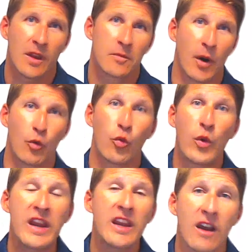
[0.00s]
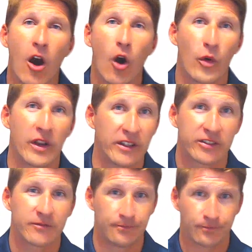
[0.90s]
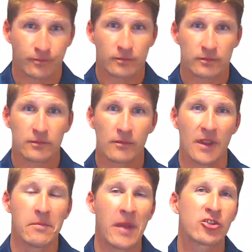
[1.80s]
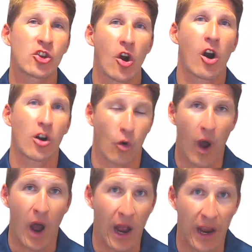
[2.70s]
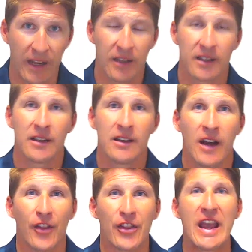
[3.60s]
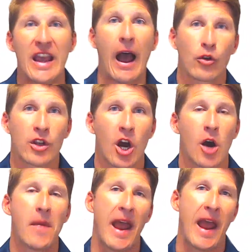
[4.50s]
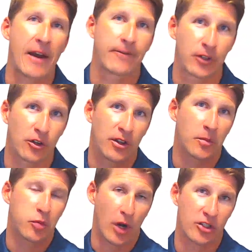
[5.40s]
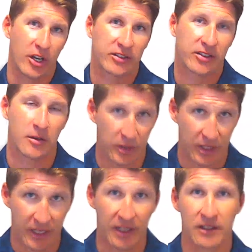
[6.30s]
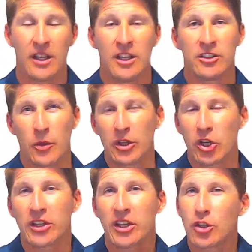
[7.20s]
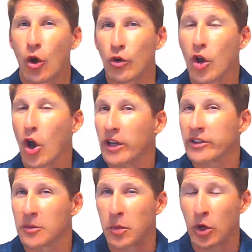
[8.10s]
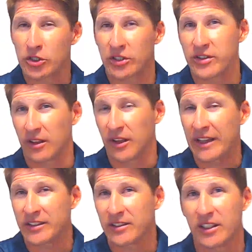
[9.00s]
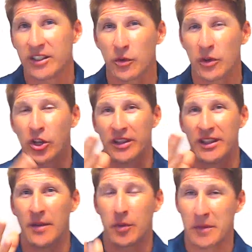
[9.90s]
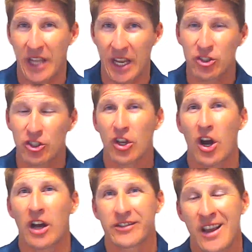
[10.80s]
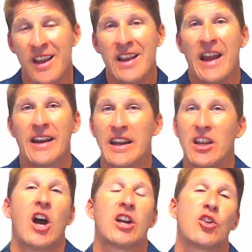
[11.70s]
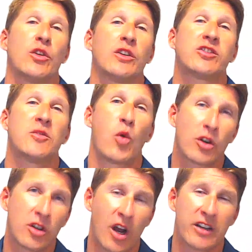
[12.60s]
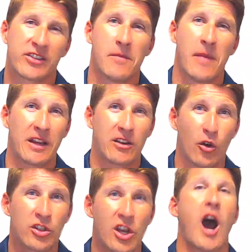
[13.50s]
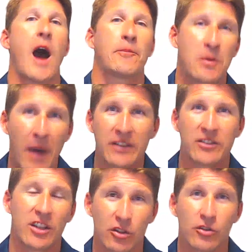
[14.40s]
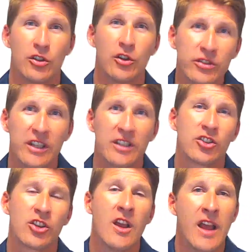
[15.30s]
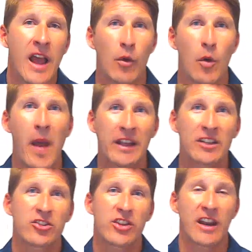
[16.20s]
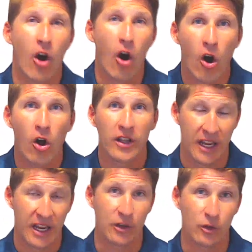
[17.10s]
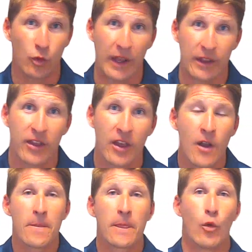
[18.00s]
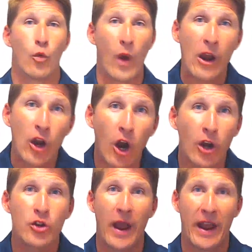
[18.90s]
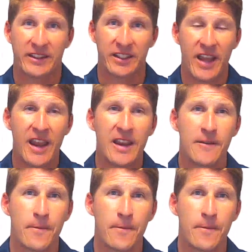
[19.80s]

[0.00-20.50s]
But we always measure ROI on the outcome after the project's completed. So we look at the total cost to purchase the licenses, we look at the implementation costs, and any ongoing support costs that might go to optimizing your usage. And we'll package that all in with where are you at today?